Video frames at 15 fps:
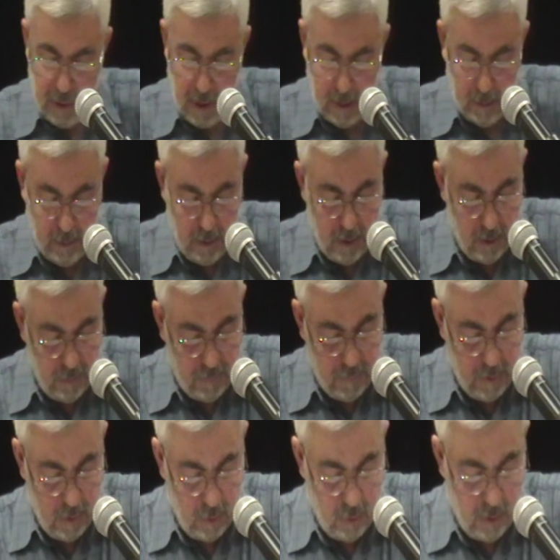sectors of
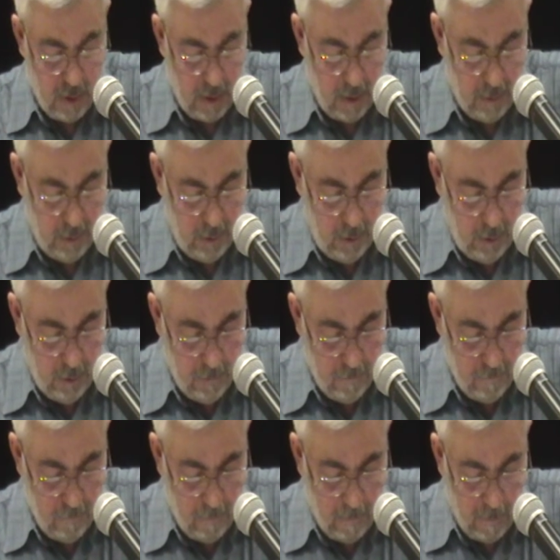society
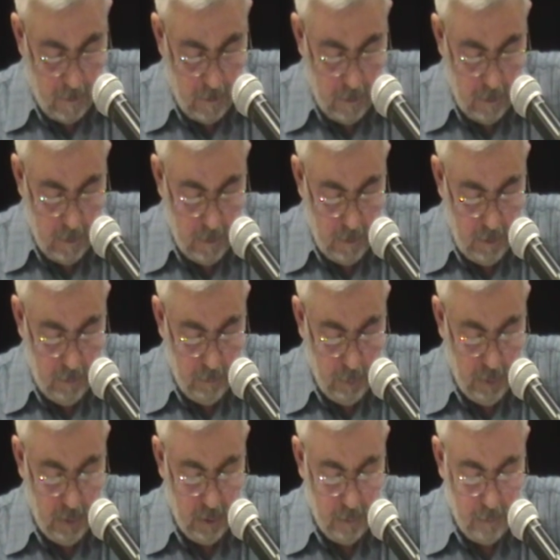in
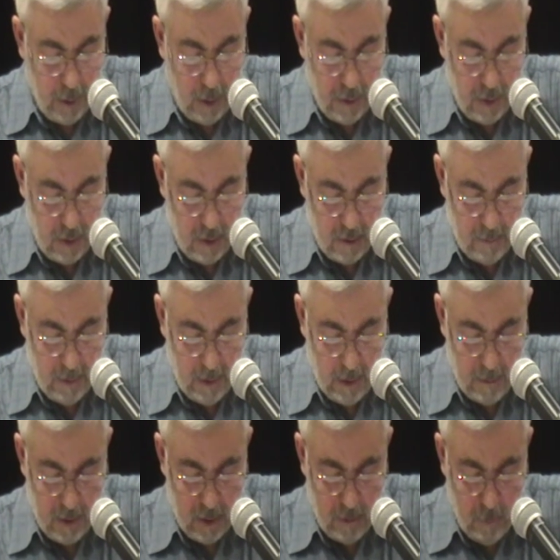political process
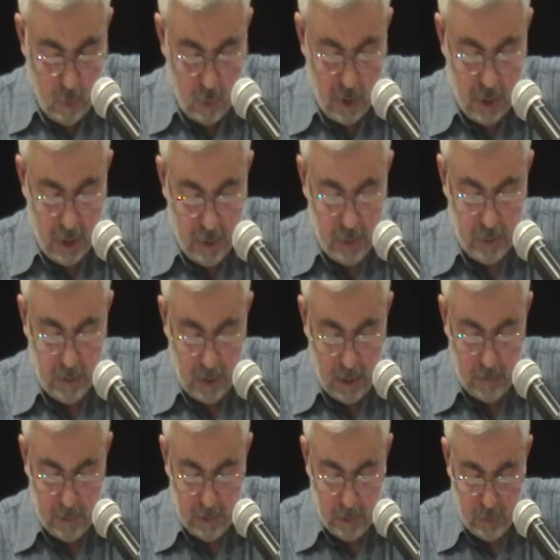becomes the most certain
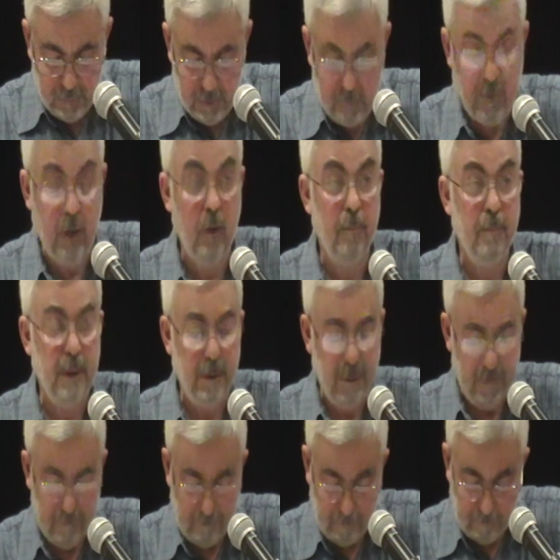element of
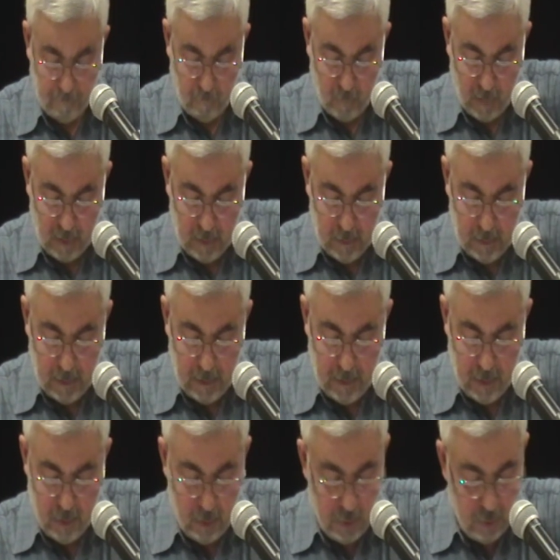development that
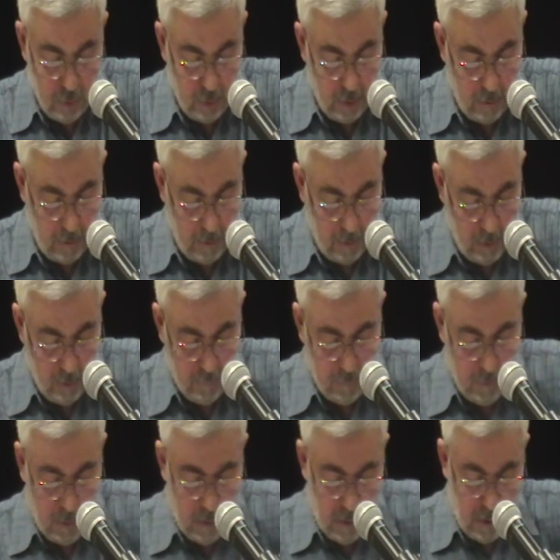is also capable of
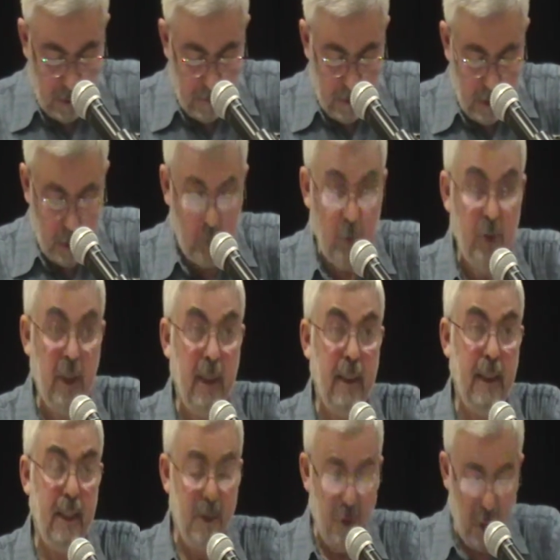substituting
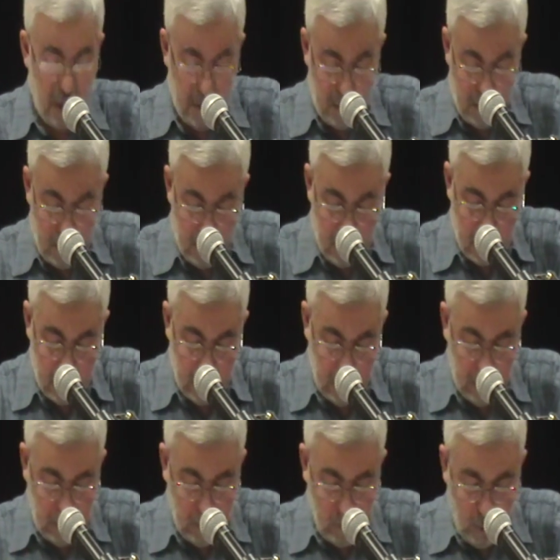injustice
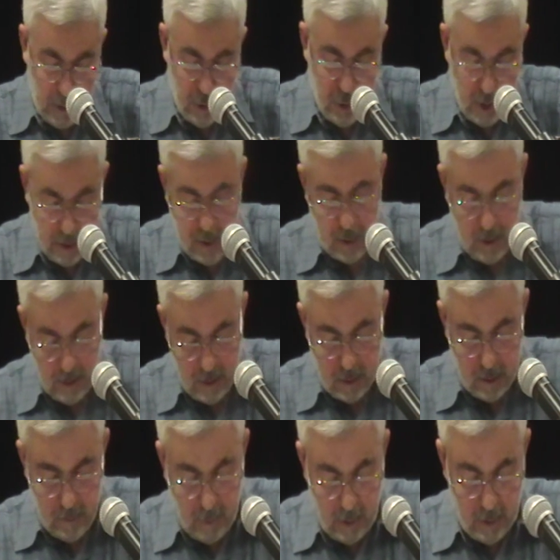with
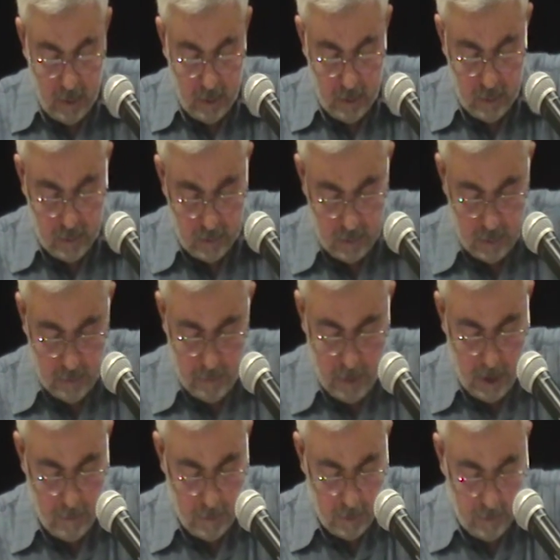justice among the
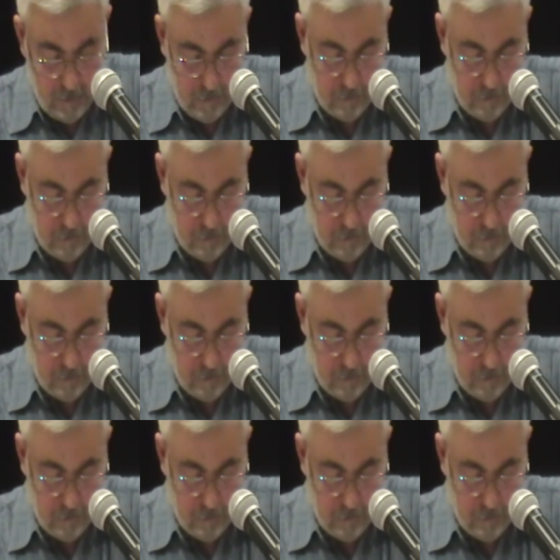people.